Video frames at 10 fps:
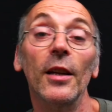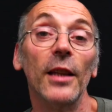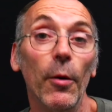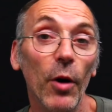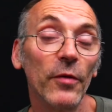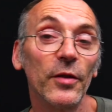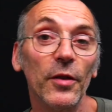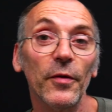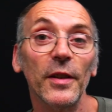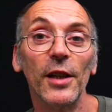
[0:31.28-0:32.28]
Now after
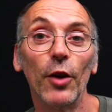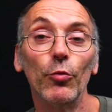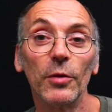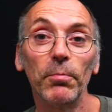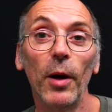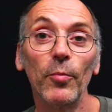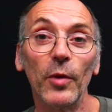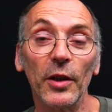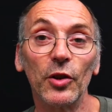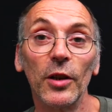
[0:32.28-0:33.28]
the video was
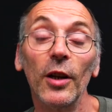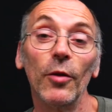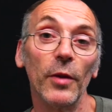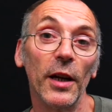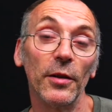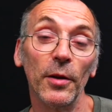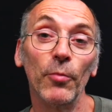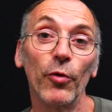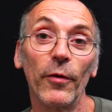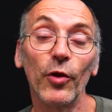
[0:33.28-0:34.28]
published we had a
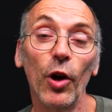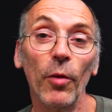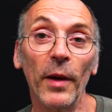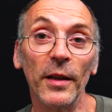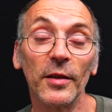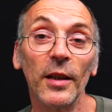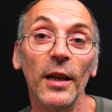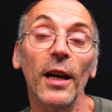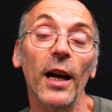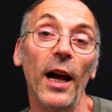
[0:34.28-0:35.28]
number of comments
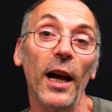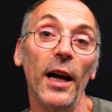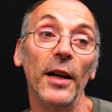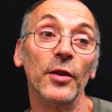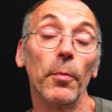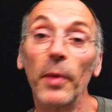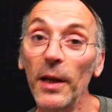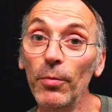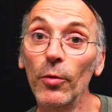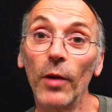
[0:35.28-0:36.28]
and
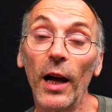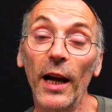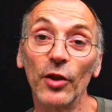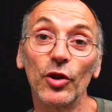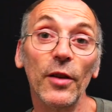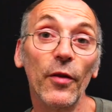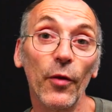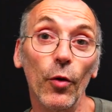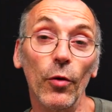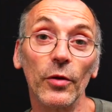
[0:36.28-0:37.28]
people actually
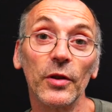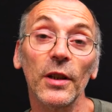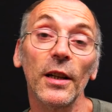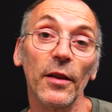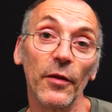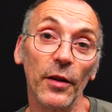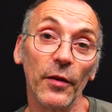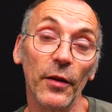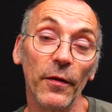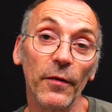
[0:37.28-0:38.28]
thought
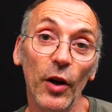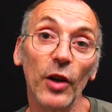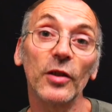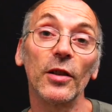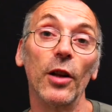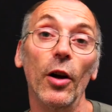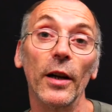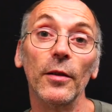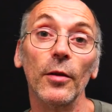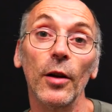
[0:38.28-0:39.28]
that the first
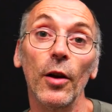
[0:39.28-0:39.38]
light